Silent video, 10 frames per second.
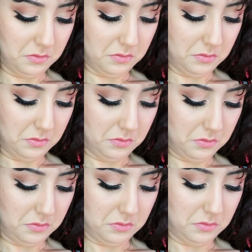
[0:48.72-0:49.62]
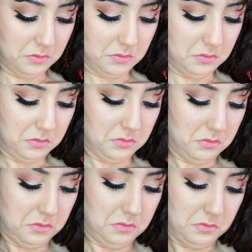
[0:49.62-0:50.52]

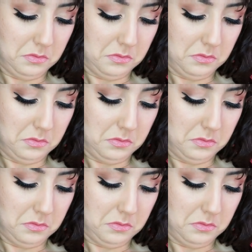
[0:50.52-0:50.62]
Nobody speaks.